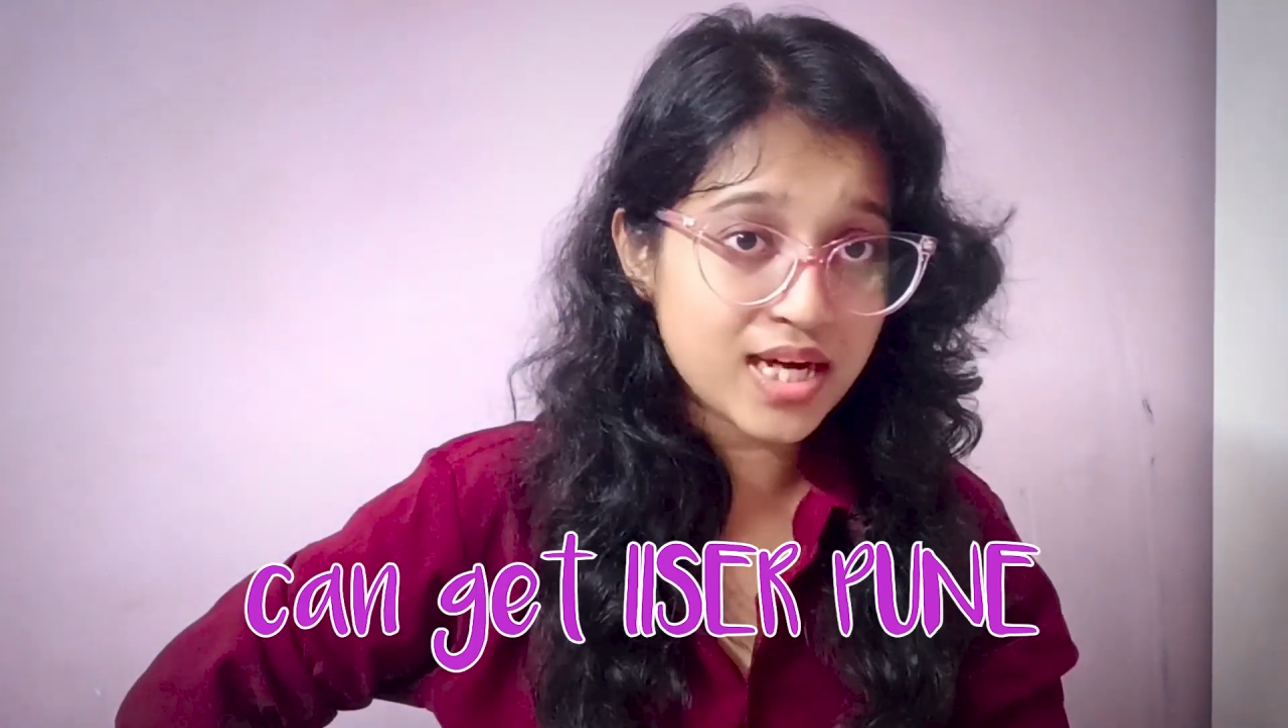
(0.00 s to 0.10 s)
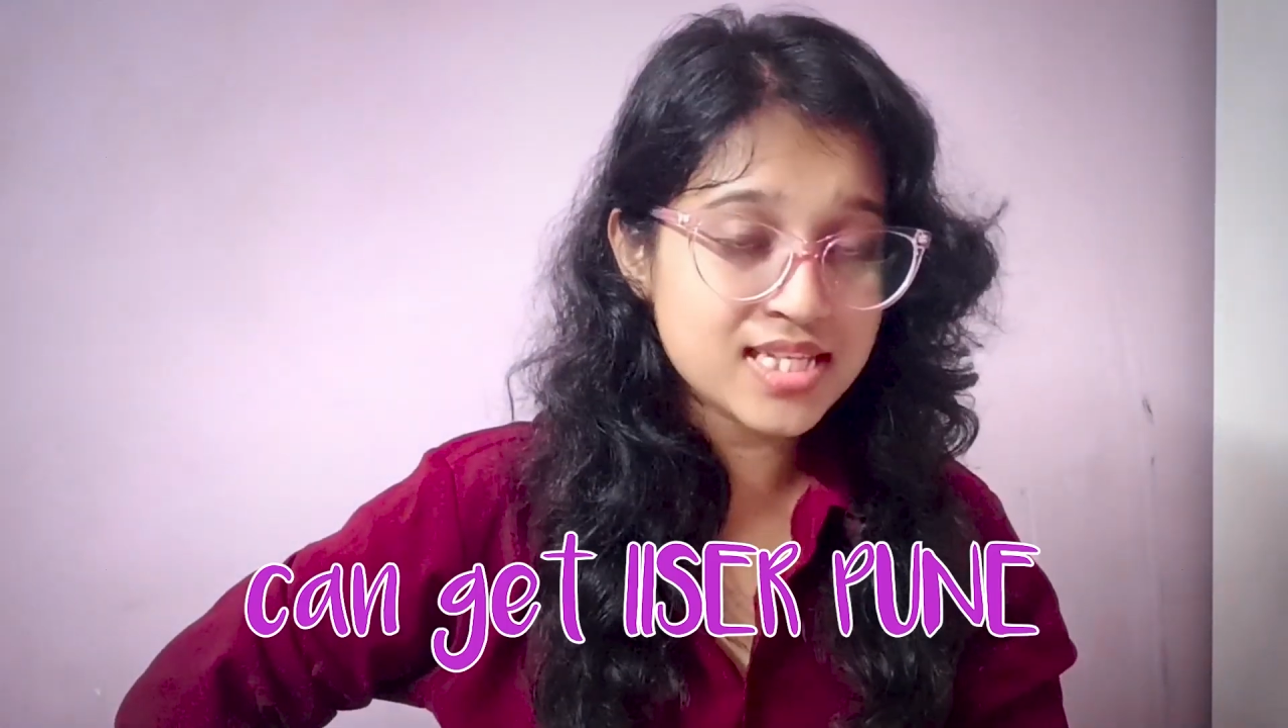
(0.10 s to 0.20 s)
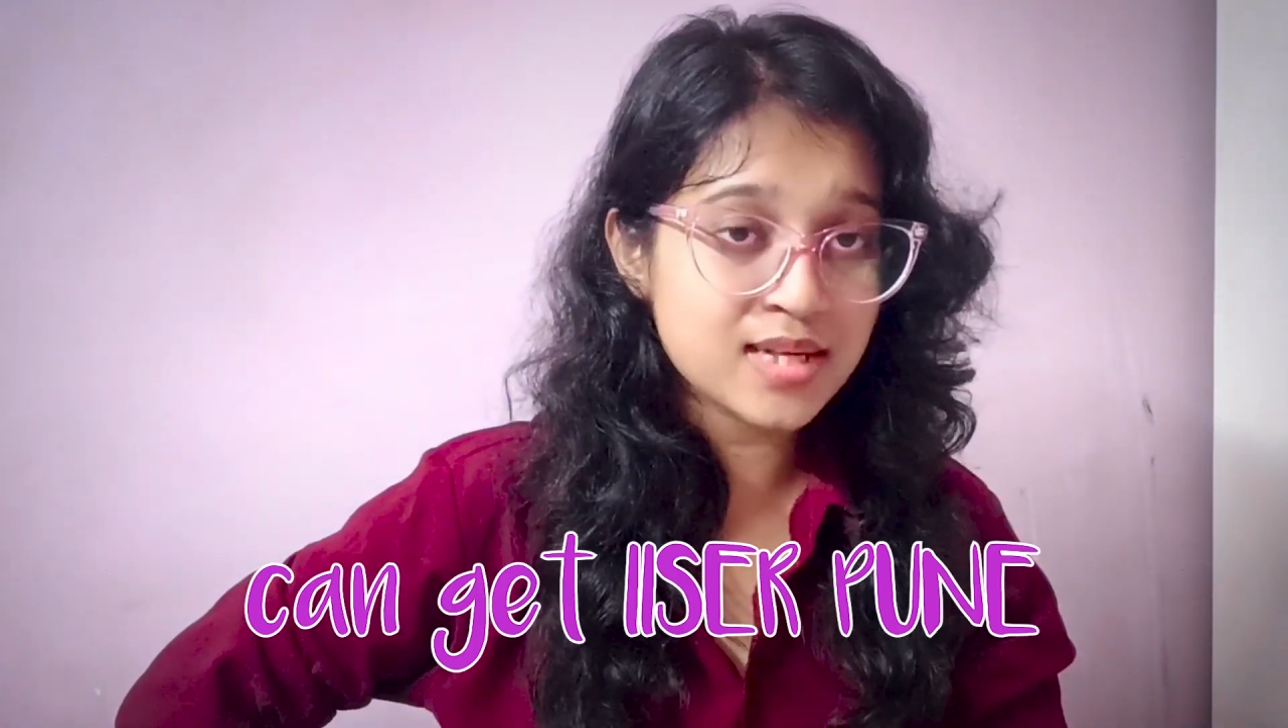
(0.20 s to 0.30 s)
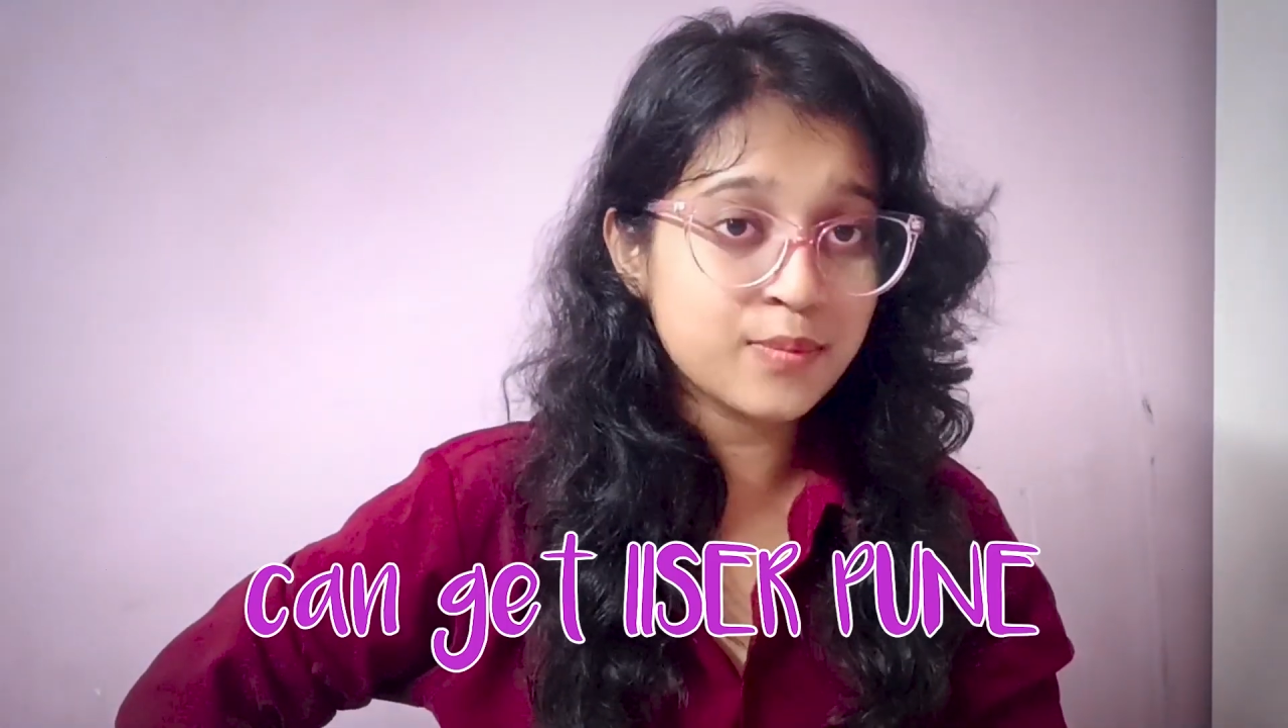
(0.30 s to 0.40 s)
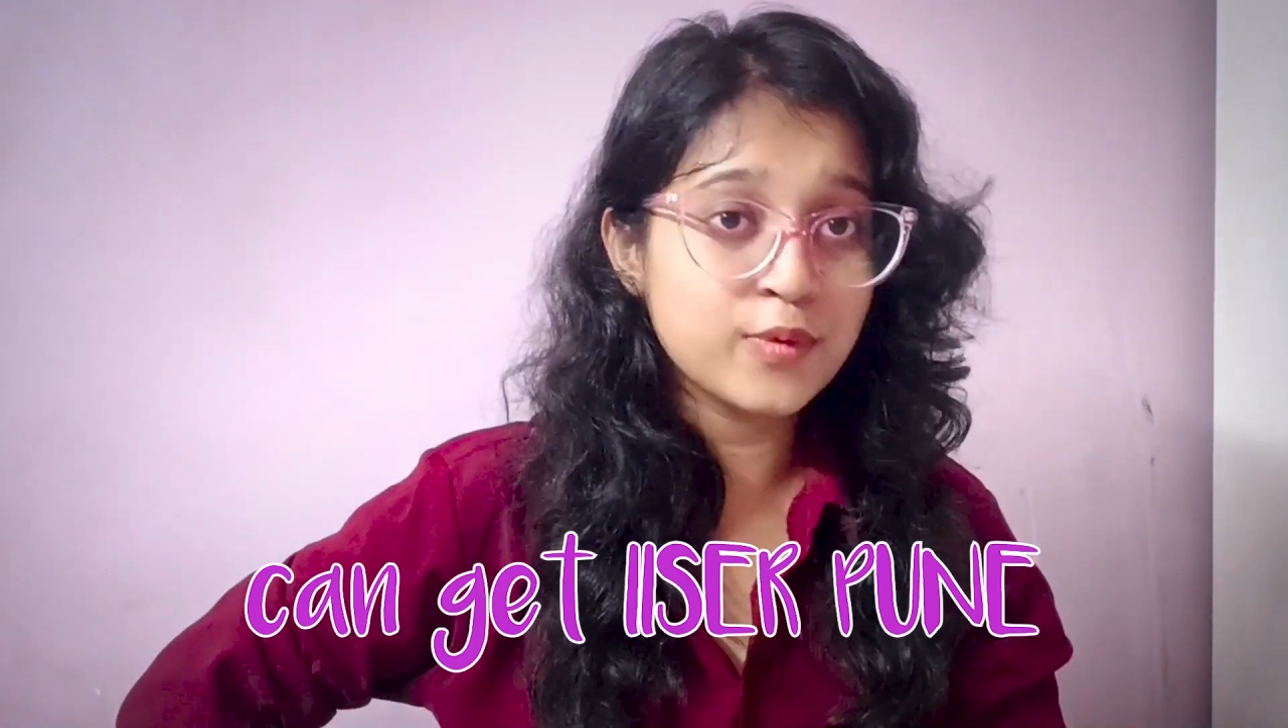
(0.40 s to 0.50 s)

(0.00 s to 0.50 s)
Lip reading: IISER